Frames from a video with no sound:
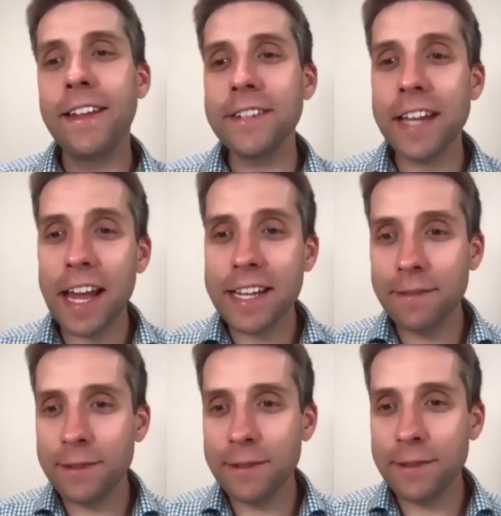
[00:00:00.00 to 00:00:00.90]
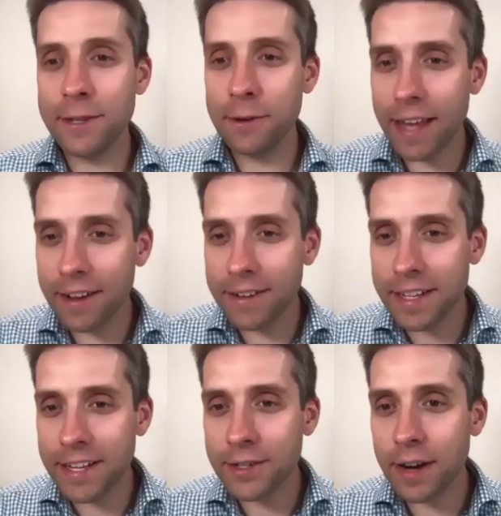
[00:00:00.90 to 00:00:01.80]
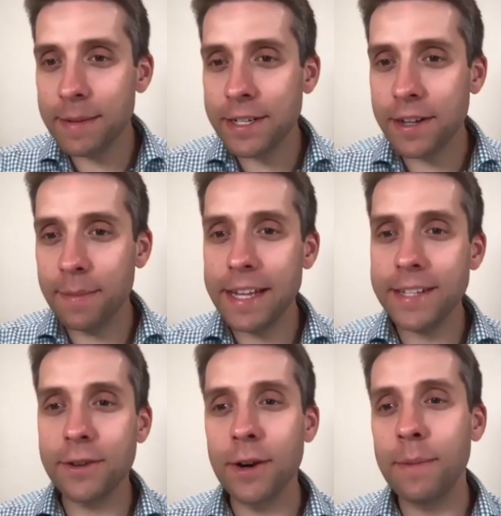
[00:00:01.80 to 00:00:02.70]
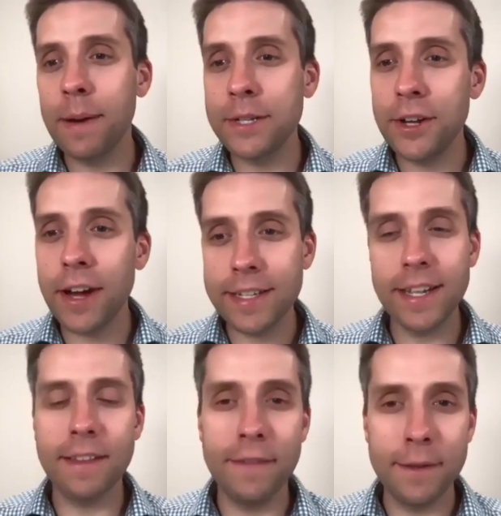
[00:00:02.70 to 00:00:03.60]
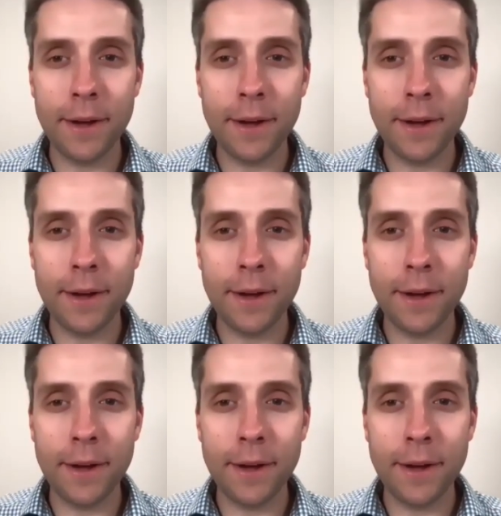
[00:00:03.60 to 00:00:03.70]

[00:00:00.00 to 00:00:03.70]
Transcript: there's a guess of two thousand. Let's try Mr. Levine's group. How much do you guys think the film